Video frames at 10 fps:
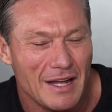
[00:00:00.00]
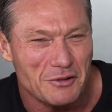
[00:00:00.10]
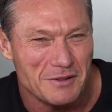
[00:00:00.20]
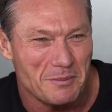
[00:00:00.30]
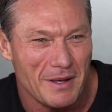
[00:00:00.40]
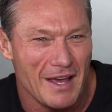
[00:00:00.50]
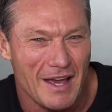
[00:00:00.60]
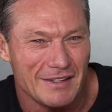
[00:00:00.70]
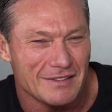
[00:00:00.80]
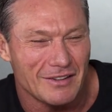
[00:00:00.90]
Hundreds of
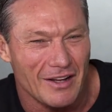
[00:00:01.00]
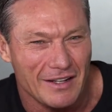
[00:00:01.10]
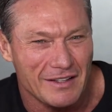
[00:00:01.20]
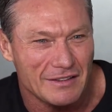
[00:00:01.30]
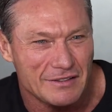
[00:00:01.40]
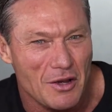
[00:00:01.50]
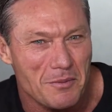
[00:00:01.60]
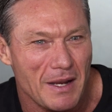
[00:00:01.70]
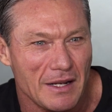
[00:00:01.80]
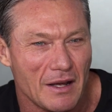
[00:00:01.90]
PAs, like
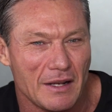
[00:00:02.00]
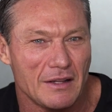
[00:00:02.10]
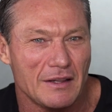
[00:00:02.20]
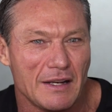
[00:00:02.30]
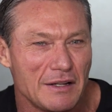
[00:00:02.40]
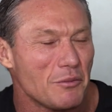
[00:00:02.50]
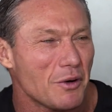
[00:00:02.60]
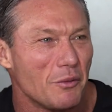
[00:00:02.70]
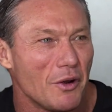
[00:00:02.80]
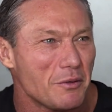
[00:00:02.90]
so many. And they didn't
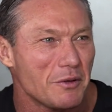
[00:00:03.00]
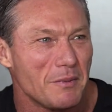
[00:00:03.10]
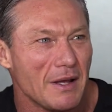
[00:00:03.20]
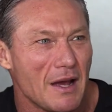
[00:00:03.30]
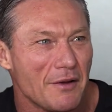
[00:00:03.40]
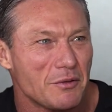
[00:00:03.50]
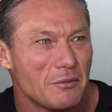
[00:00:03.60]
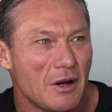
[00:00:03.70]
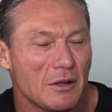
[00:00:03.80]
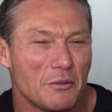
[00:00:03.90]
want to work with me after a
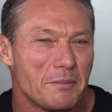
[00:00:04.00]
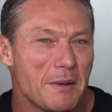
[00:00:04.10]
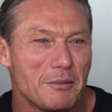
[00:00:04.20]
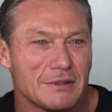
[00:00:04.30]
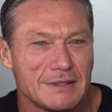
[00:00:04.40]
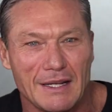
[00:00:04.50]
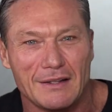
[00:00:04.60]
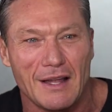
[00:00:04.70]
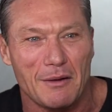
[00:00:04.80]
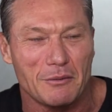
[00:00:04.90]
while, or people
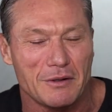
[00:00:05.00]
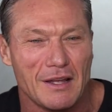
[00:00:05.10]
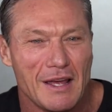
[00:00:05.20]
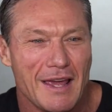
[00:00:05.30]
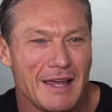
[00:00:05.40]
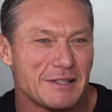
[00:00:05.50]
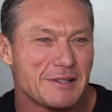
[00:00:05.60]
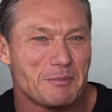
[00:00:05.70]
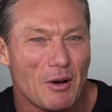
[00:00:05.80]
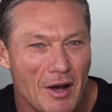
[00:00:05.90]
did. They were
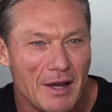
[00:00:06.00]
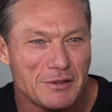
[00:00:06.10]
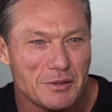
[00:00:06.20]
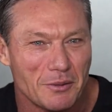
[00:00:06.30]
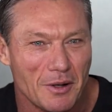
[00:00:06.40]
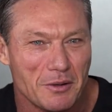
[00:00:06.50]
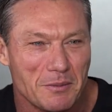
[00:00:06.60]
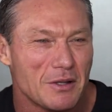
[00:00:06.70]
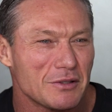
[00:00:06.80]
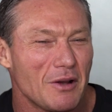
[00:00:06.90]
inspired to work with
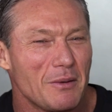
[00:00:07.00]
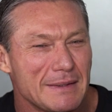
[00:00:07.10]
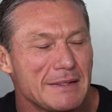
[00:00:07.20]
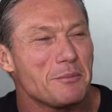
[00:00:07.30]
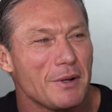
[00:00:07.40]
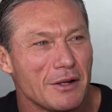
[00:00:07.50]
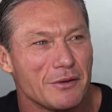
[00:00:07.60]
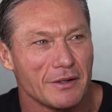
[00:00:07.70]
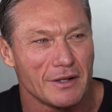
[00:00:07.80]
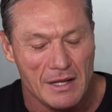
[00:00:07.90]
me because I always did pretty
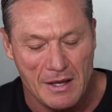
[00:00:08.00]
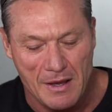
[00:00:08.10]
good.